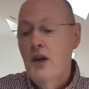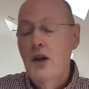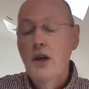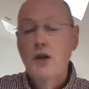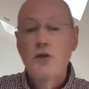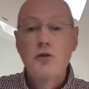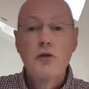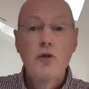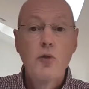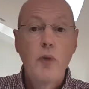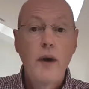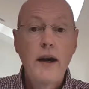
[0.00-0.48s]

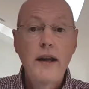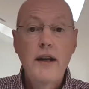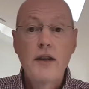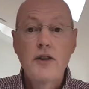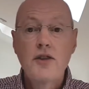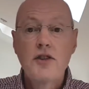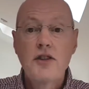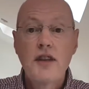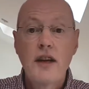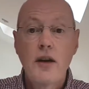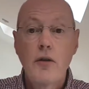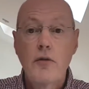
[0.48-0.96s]
So the wine
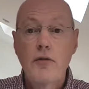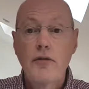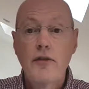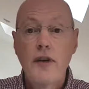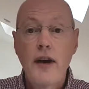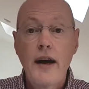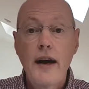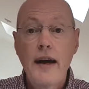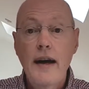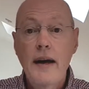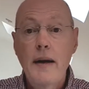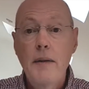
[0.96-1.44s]
itself,
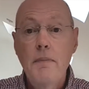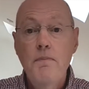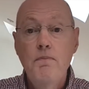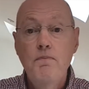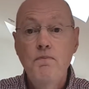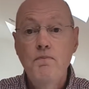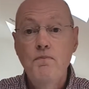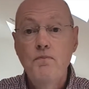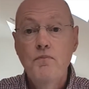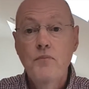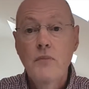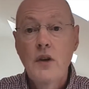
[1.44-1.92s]

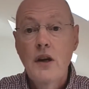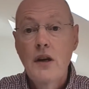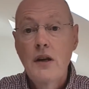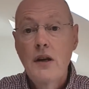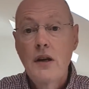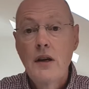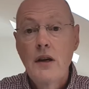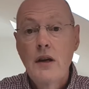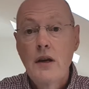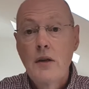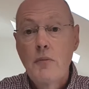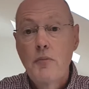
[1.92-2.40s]

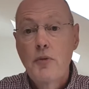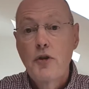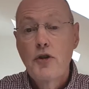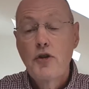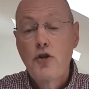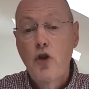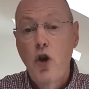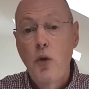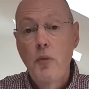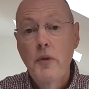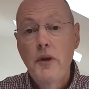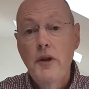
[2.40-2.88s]

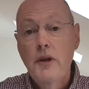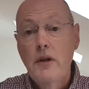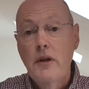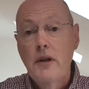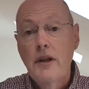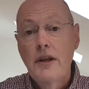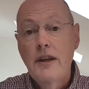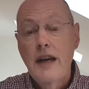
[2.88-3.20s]
predominantly